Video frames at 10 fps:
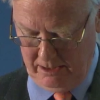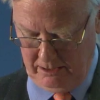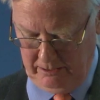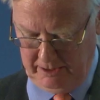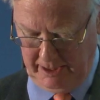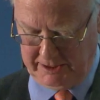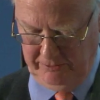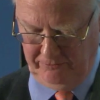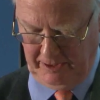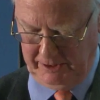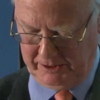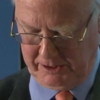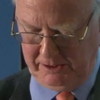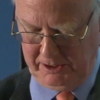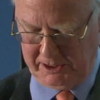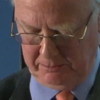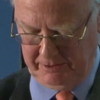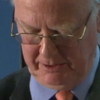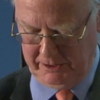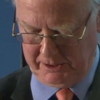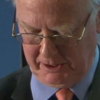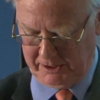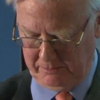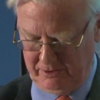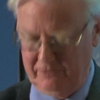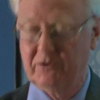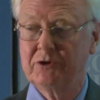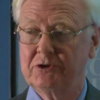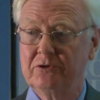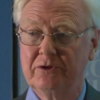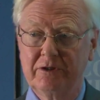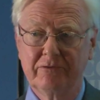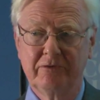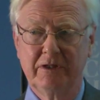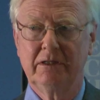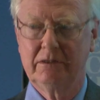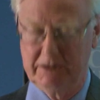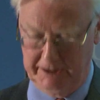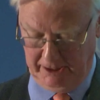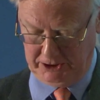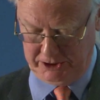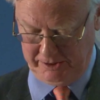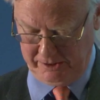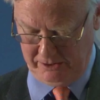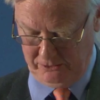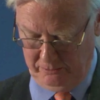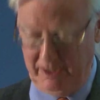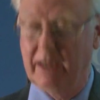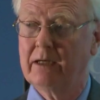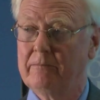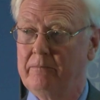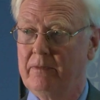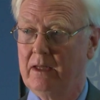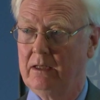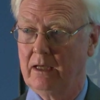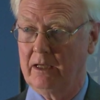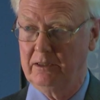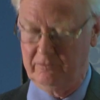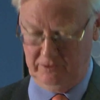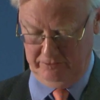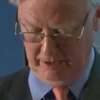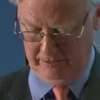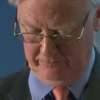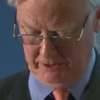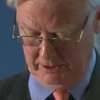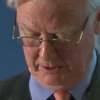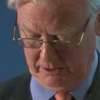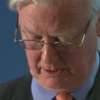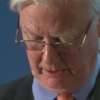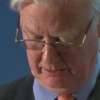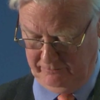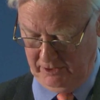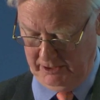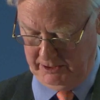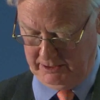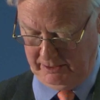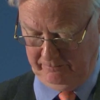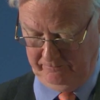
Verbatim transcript: and that invites a disciplined assessment of the truth of the deductions that you make, and of the relevance and the validity.